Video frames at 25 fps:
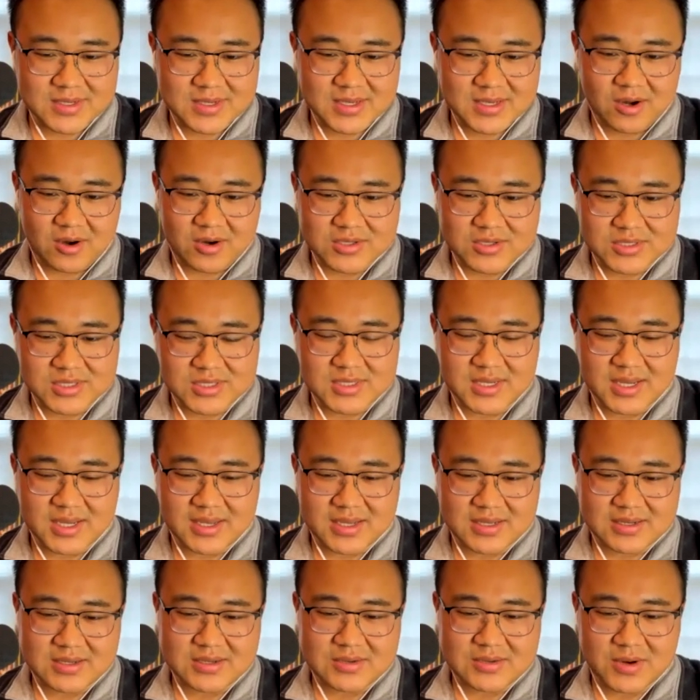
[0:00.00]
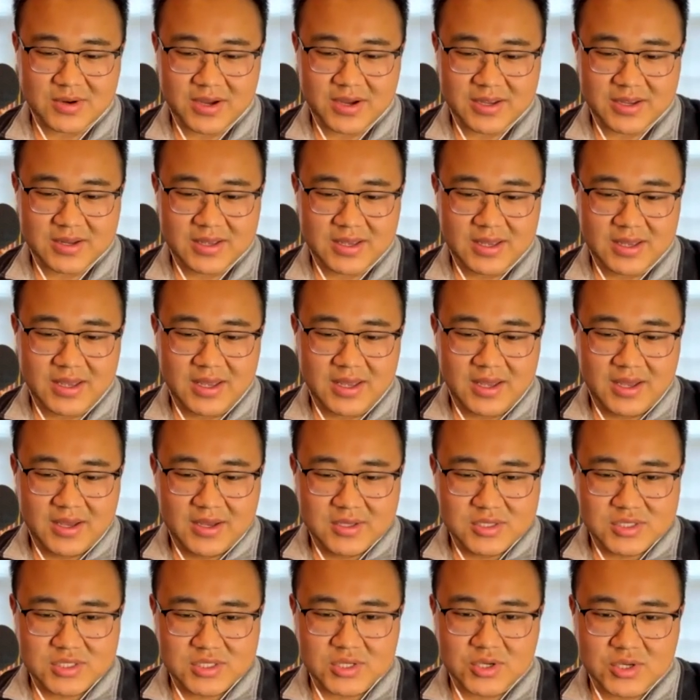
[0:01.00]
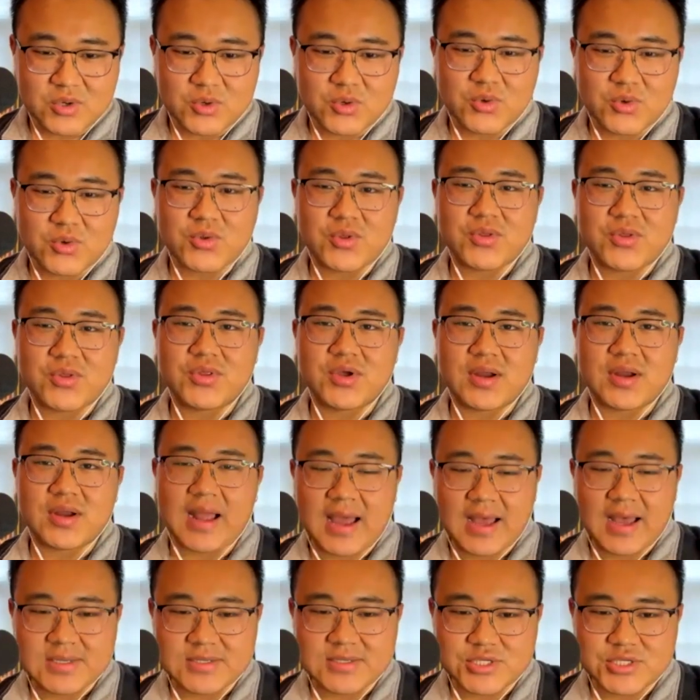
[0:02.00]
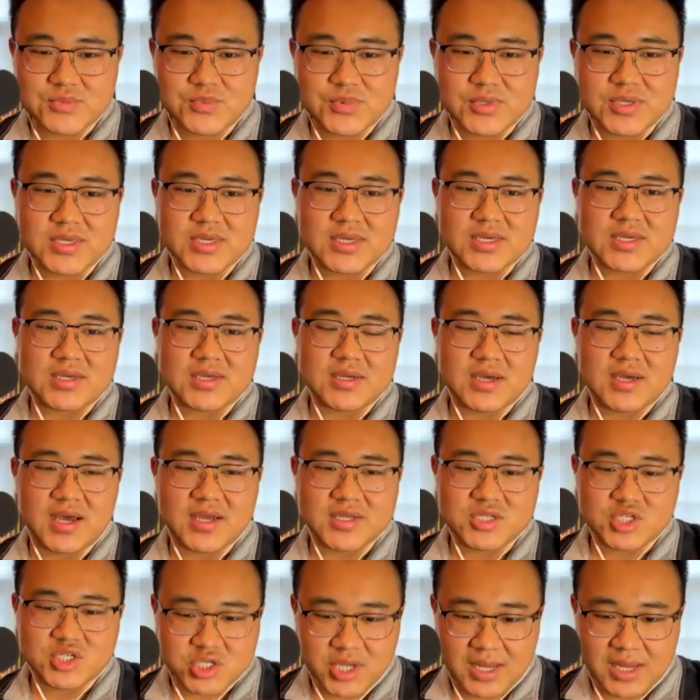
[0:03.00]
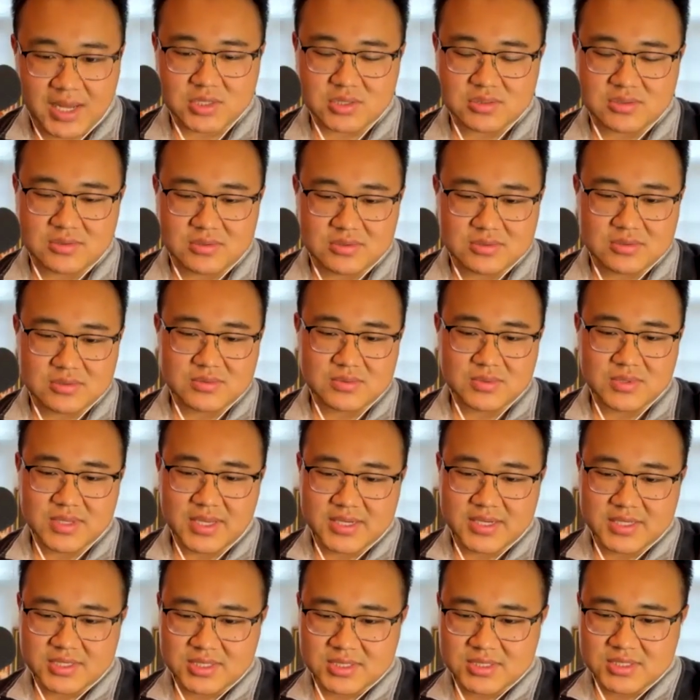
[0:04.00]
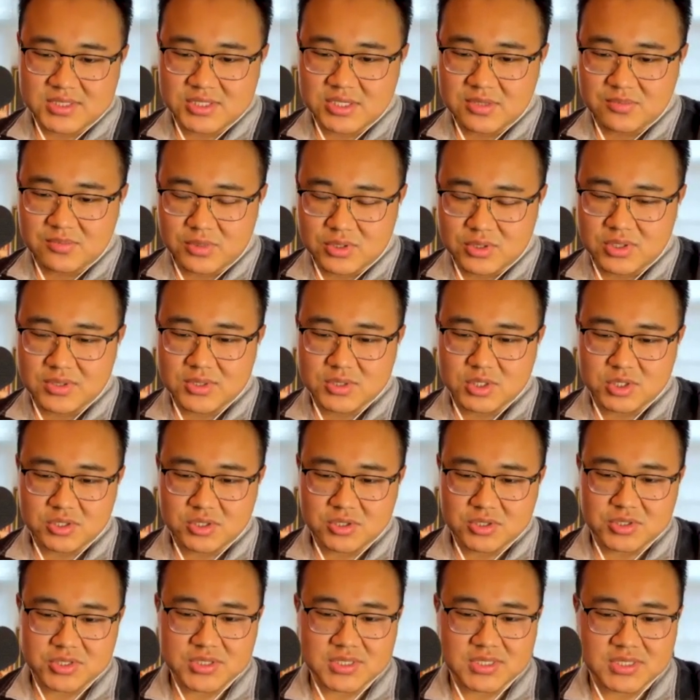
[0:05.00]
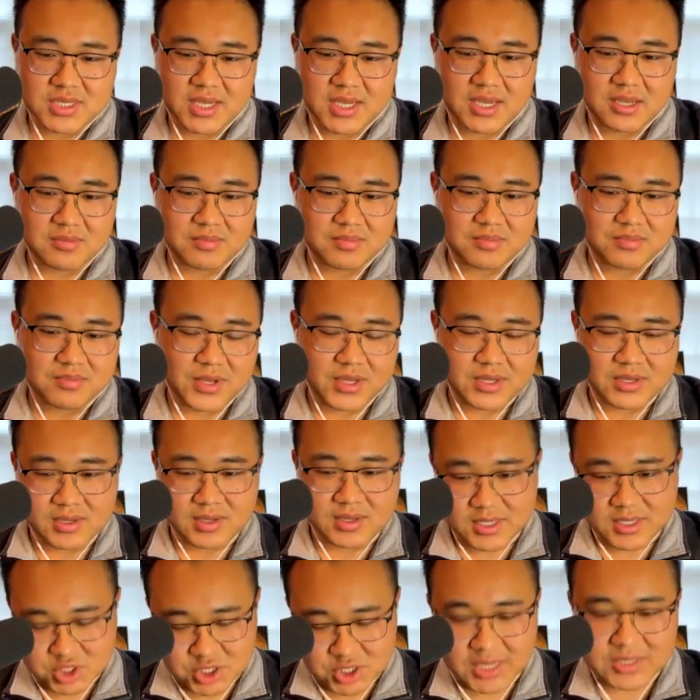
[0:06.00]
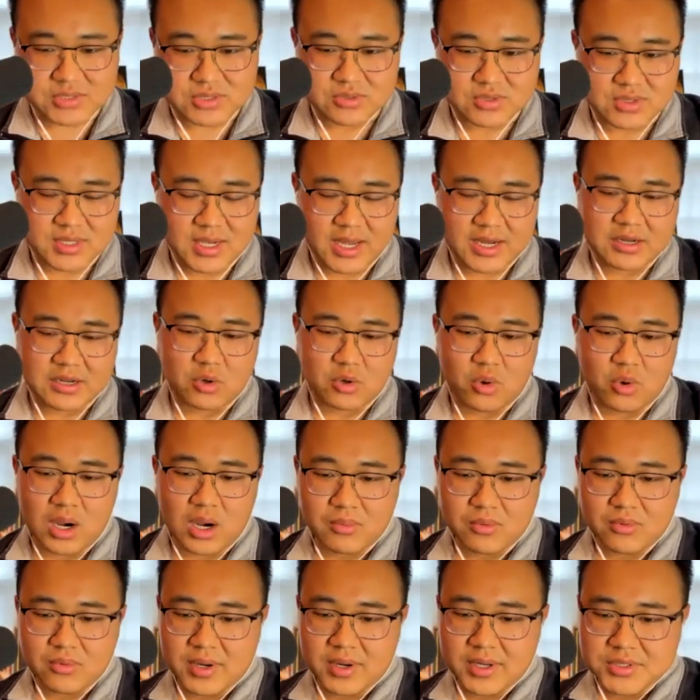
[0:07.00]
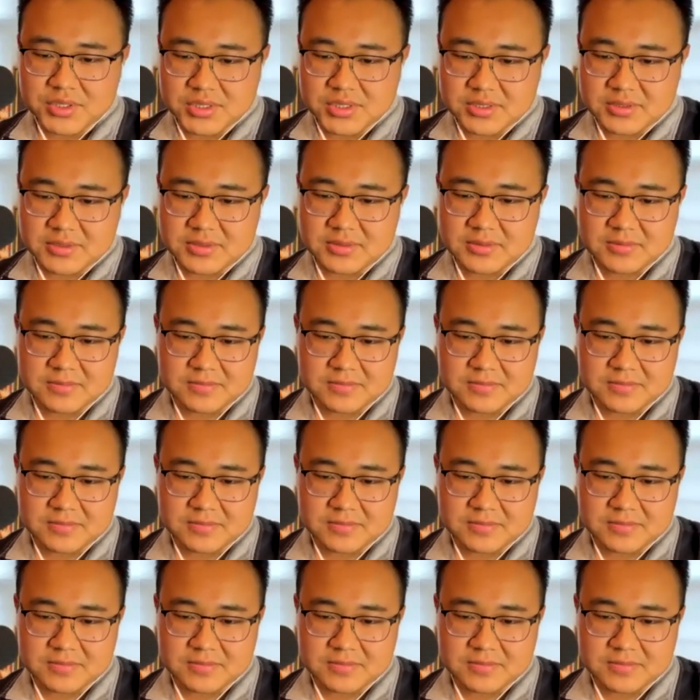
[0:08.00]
in our society right so there has to be a gentle relationship between the church and state but a gentle kind of cooperation